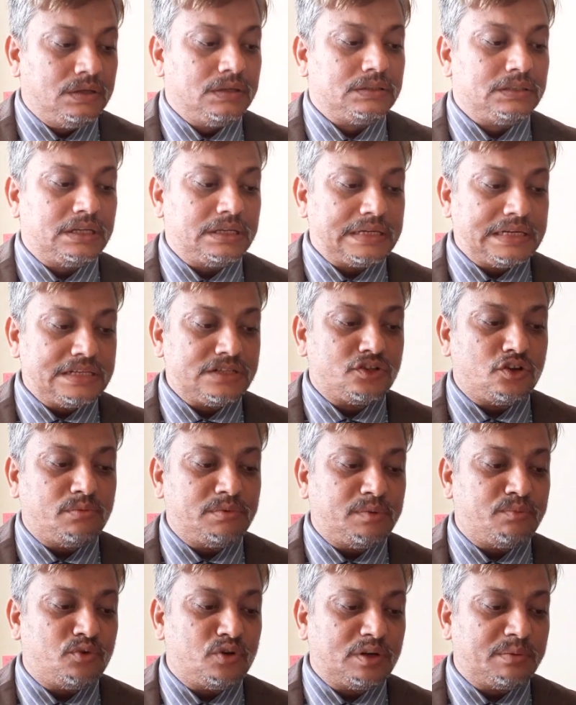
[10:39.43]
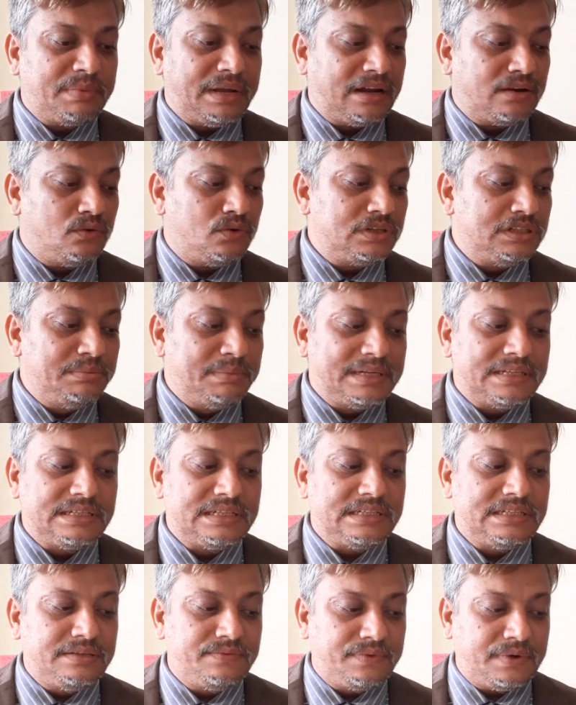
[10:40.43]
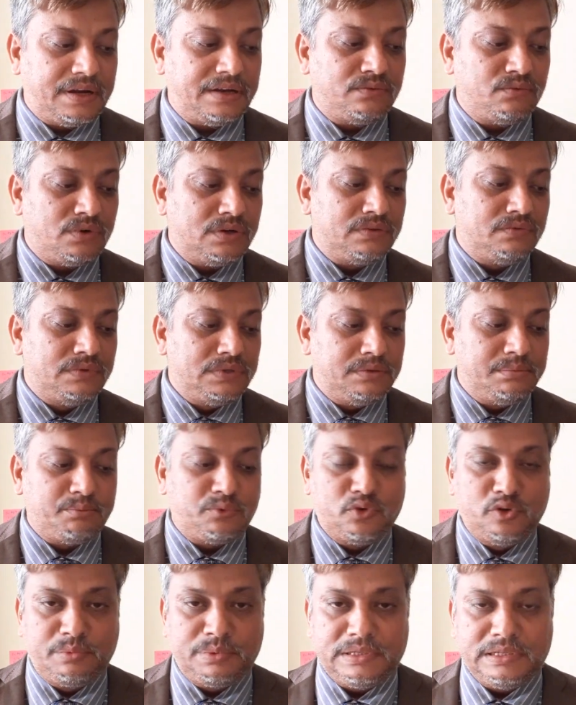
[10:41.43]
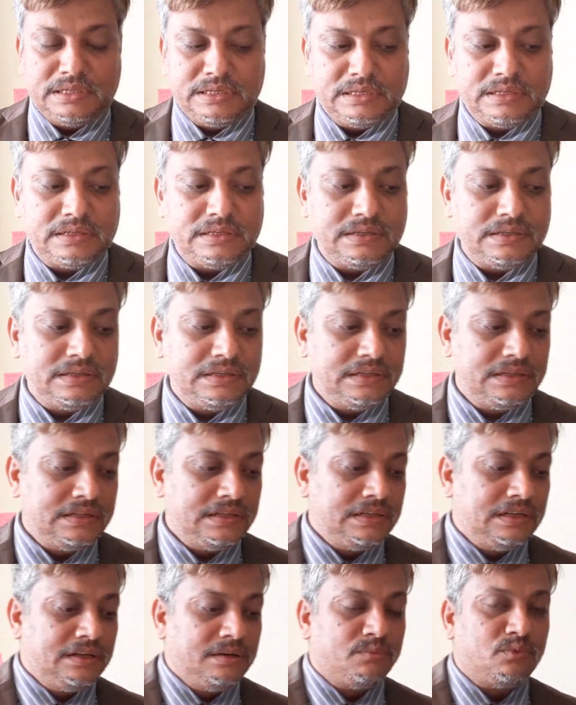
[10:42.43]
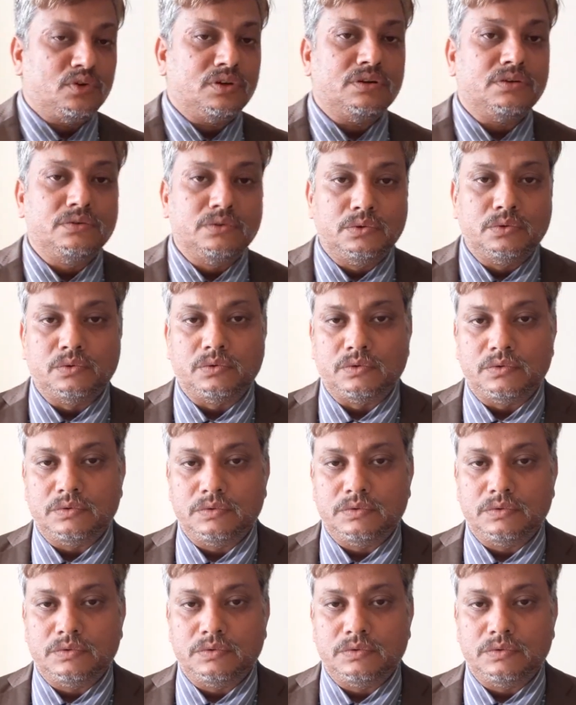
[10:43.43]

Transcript: The rest of the product backlog emerges define what will fulfill the product goal.